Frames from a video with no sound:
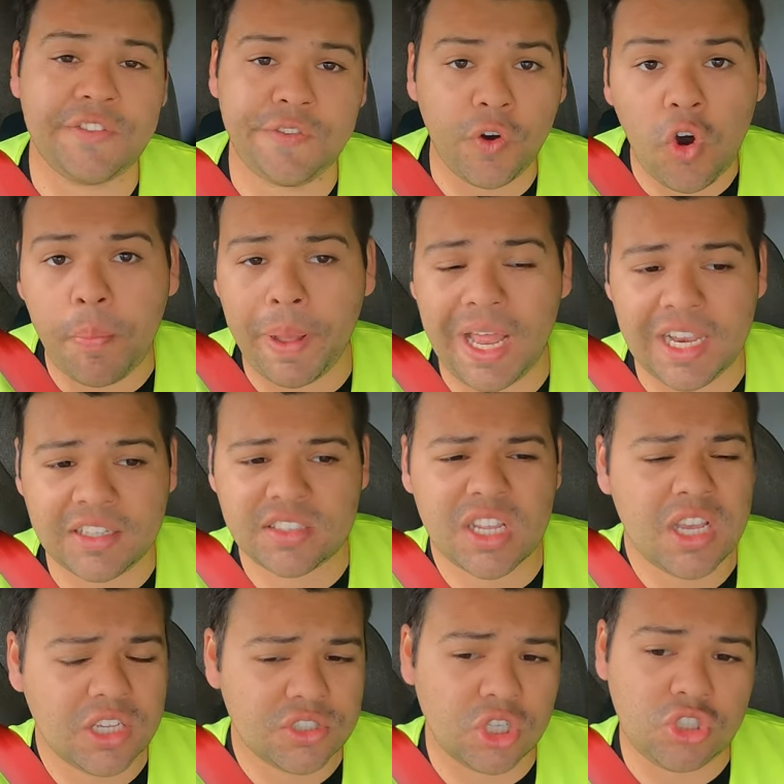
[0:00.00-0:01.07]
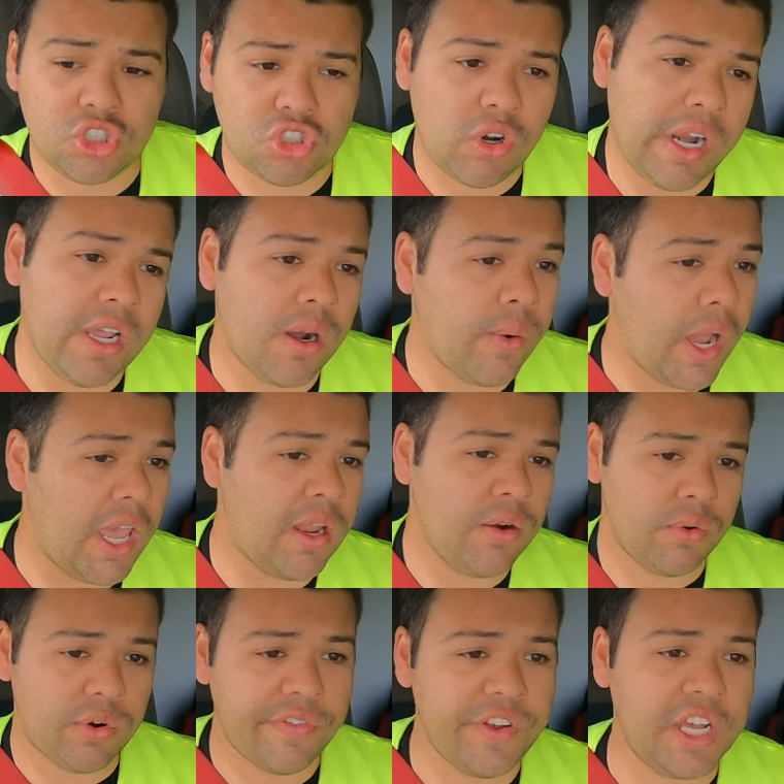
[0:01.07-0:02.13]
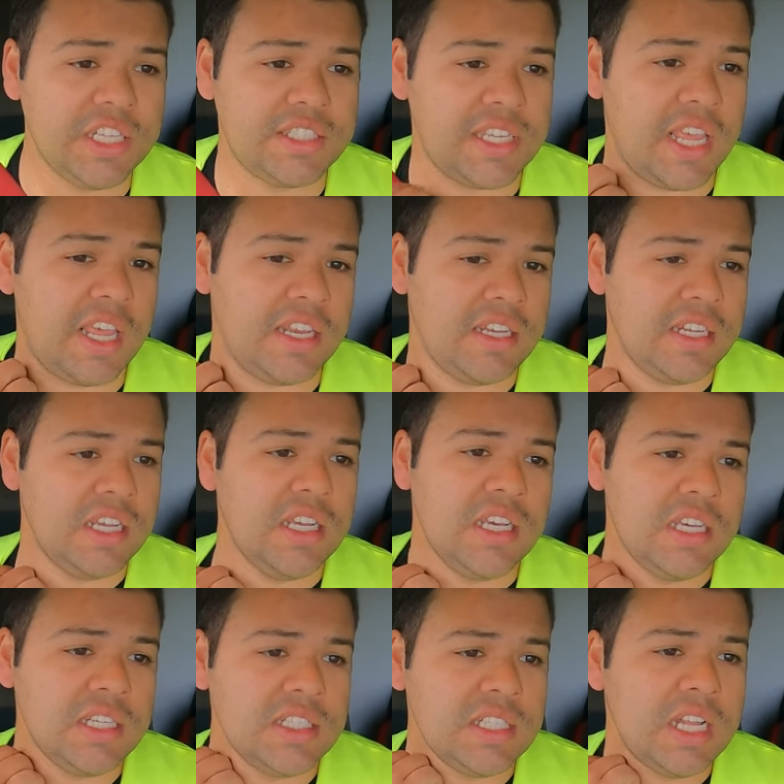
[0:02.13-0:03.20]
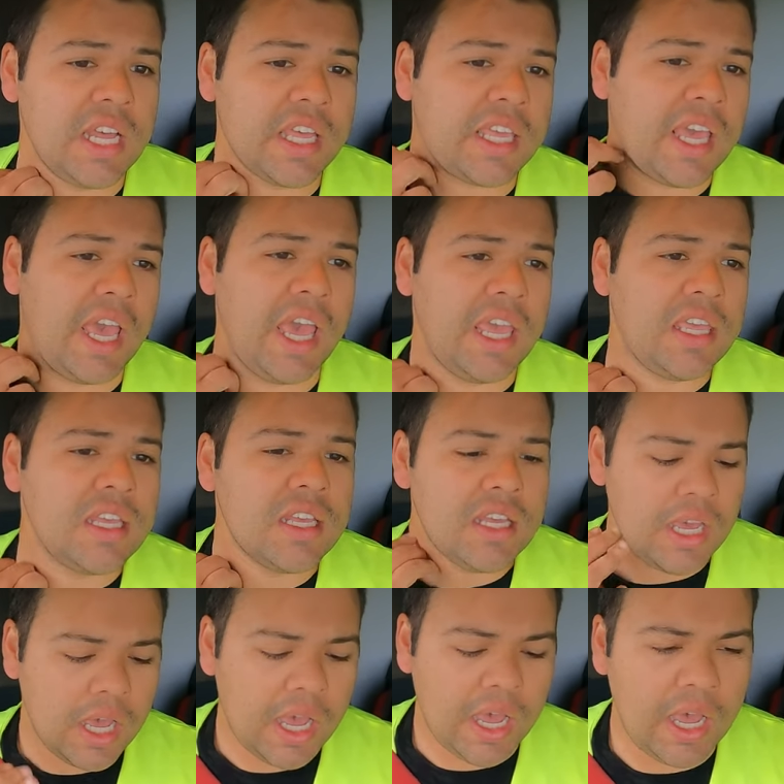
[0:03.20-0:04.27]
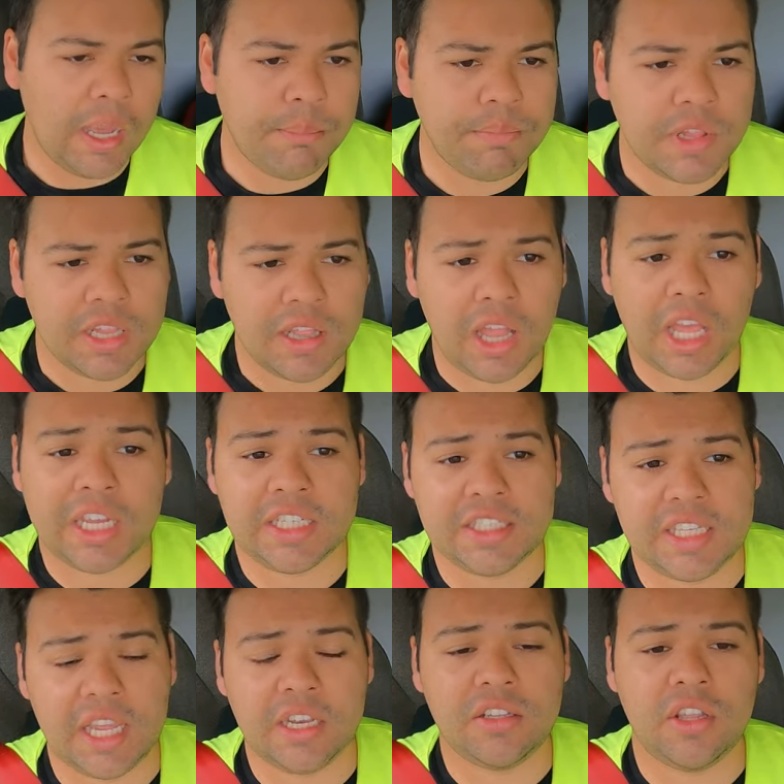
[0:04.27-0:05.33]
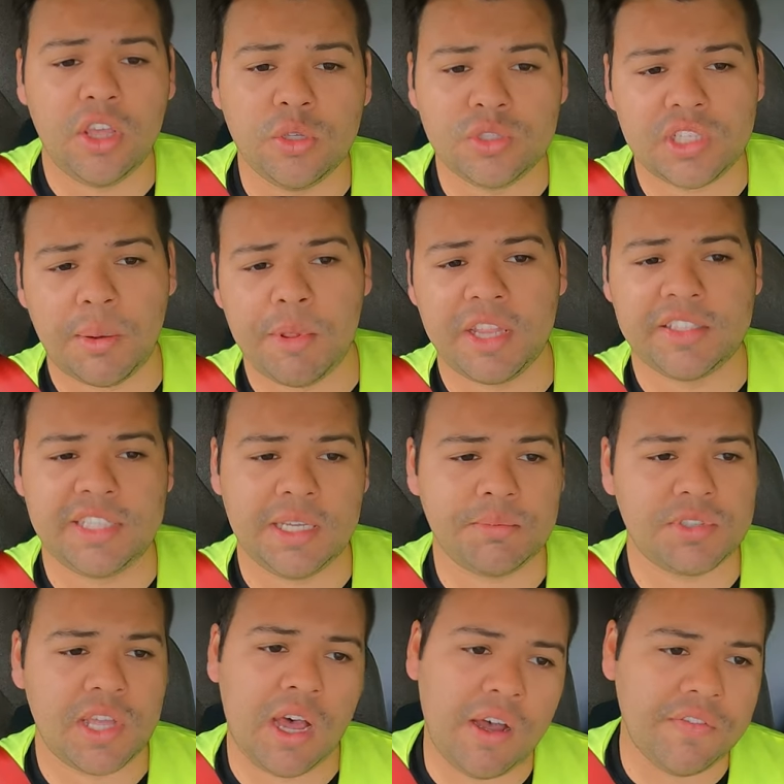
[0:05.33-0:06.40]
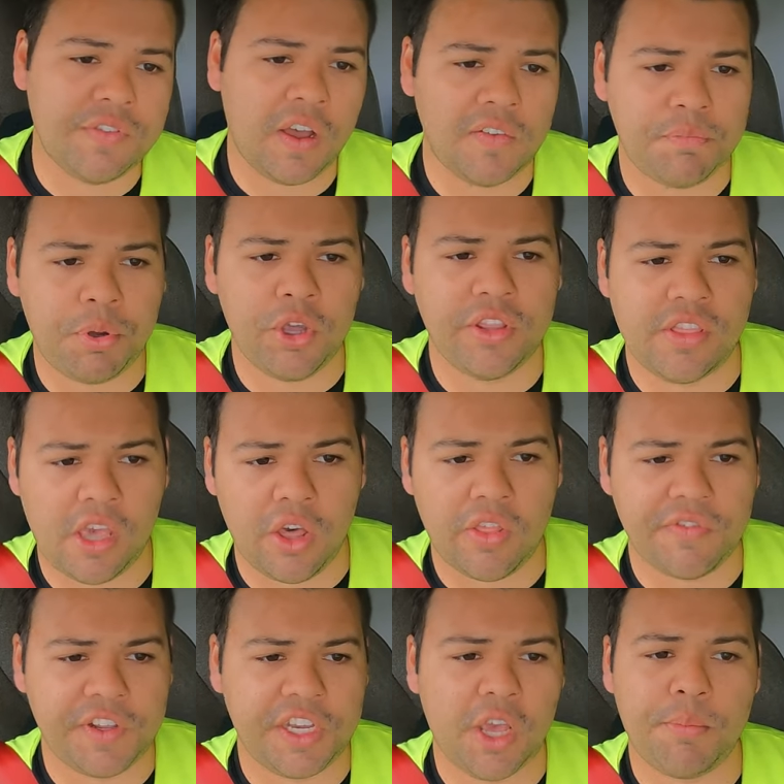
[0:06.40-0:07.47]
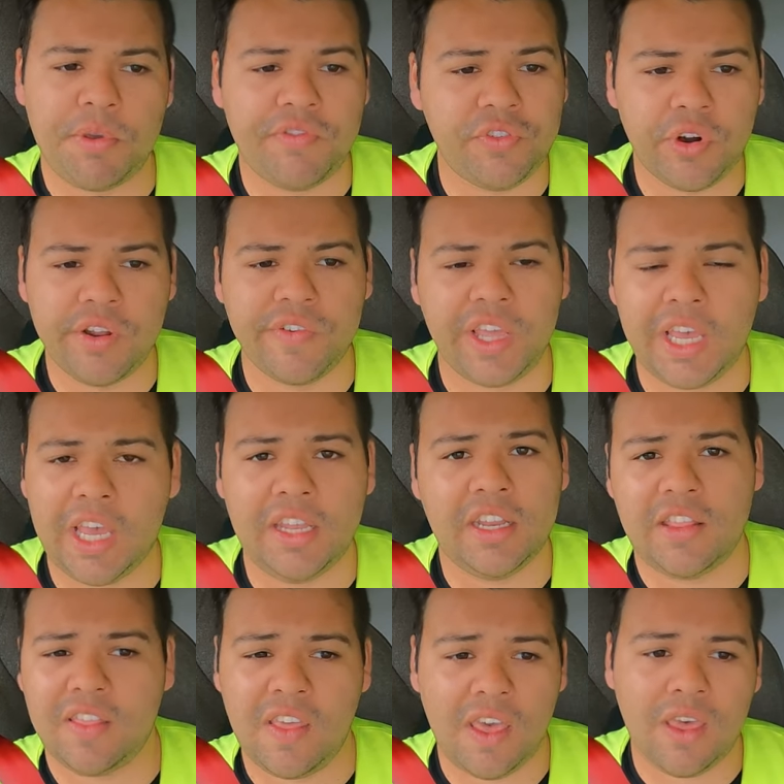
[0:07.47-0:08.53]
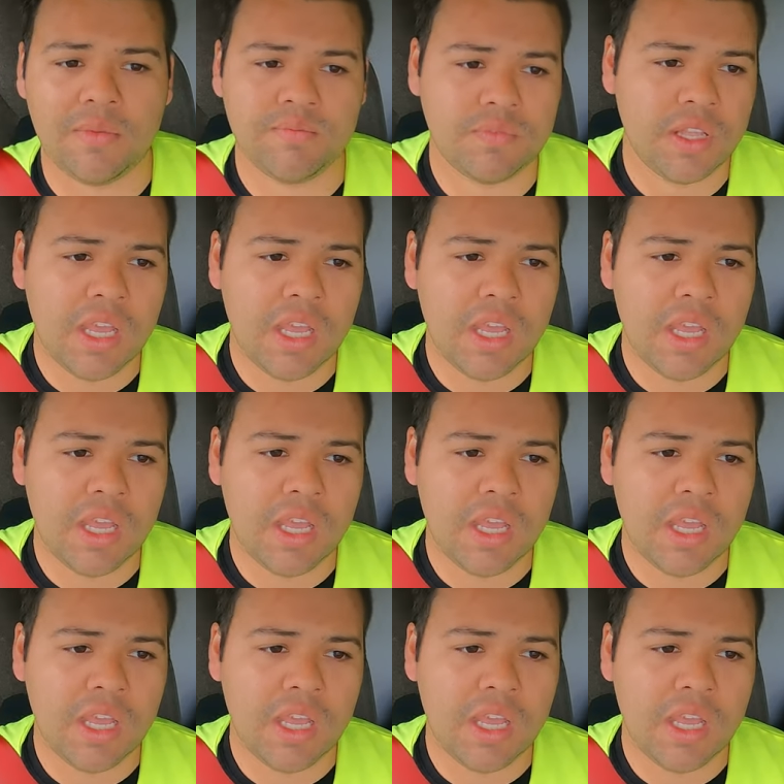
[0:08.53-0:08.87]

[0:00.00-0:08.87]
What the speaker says: It's 4 pallets, so straight away, reverse in, okay? Like I said, use some of the tips that I've put in the other video. Before even getting in there,